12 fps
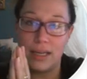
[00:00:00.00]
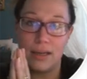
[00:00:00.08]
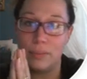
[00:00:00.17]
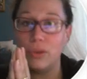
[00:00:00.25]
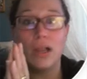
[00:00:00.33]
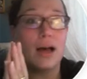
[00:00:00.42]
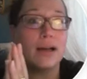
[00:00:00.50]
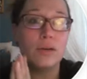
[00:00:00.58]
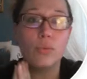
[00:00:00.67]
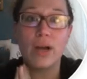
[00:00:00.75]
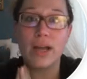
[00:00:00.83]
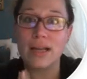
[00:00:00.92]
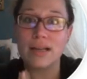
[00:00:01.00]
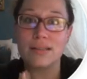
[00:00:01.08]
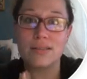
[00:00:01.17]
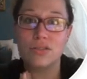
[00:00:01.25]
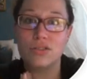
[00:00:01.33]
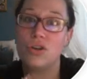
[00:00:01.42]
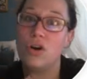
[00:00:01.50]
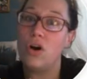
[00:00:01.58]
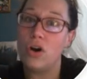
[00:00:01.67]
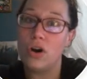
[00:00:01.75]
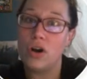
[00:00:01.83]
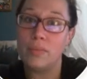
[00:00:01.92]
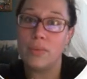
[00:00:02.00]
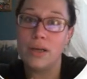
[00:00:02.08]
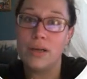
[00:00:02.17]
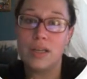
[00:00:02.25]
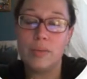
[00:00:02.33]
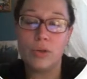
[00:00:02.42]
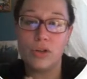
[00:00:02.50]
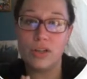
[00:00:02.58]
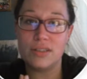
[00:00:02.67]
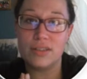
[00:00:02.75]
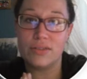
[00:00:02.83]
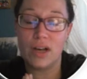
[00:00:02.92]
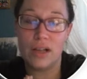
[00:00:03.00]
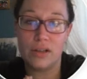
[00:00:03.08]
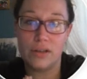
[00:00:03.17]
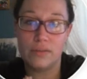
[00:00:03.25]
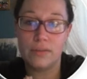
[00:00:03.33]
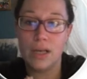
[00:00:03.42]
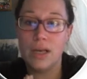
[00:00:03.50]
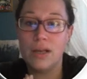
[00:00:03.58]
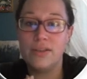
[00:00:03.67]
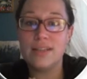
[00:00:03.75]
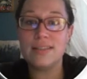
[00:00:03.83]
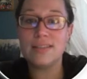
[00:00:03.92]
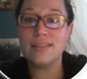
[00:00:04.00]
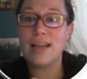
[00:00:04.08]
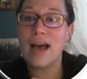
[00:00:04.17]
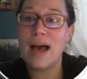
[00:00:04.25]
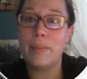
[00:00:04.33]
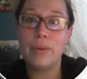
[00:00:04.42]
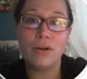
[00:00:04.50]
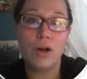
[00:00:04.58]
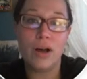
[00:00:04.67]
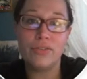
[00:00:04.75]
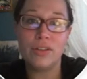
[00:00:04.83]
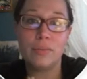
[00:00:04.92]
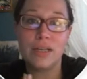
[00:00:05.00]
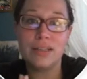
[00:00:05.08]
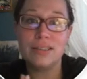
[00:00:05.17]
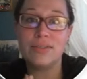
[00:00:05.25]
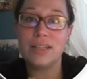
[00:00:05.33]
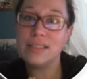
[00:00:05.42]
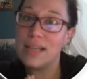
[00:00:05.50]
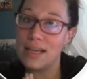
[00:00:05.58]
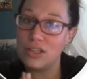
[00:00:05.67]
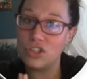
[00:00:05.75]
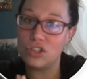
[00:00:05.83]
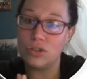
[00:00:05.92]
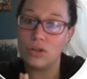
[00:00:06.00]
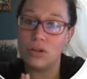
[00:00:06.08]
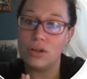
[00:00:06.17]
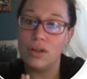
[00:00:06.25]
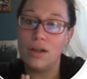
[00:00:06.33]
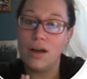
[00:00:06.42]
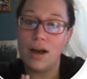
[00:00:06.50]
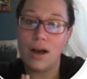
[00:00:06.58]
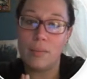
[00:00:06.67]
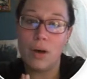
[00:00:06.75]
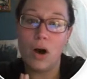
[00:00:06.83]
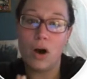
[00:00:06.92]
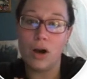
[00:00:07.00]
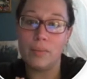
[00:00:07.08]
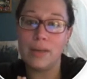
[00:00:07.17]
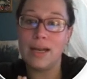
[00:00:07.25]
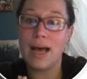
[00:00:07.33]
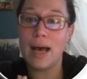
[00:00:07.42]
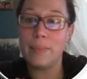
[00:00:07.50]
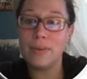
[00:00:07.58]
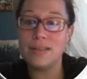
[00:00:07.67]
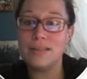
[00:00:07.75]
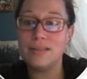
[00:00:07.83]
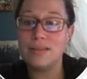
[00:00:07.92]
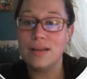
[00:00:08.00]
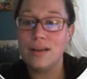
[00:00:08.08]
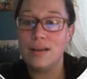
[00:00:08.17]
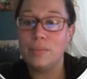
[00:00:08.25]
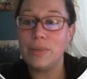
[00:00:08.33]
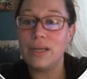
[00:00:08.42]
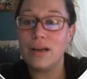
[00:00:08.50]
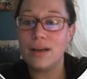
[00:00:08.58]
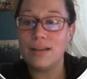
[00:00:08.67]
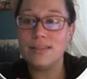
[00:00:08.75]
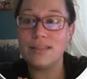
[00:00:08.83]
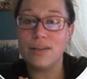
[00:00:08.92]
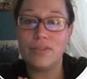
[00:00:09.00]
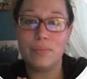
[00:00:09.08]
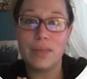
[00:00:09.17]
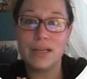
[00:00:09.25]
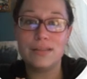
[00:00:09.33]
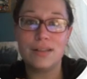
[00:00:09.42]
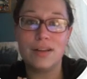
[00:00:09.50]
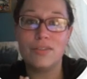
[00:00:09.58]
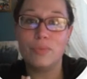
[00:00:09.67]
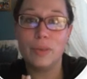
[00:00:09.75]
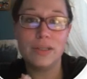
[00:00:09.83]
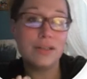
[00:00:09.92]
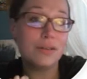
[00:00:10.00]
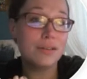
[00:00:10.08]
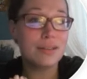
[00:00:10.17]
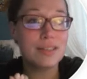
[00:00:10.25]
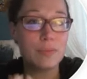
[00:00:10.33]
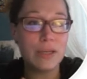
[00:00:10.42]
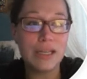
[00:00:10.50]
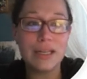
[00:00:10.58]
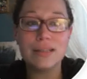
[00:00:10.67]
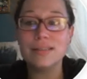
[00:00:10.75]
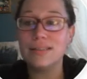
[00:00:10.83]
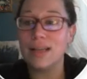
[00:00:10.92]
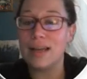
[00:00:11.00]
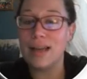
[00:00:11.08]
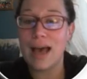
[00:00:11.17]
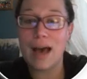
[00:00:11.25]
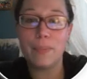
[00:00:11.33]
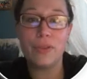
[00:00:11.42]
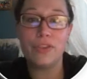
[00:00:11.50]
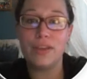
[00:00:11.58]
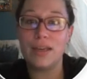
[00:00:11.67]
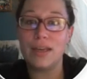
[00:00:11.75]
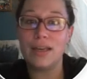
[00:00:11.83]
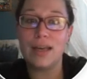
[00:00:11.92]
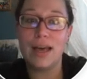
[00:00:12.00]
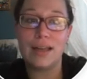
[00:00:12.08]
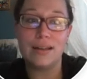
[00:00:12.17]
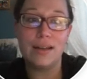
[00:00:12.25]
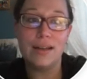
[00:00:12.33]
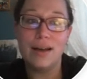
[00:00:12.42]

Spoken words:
plotting ways to harm communities of color. This doesn't happen often because of intentional harm. It happens because of a mix of political expedience and apathy and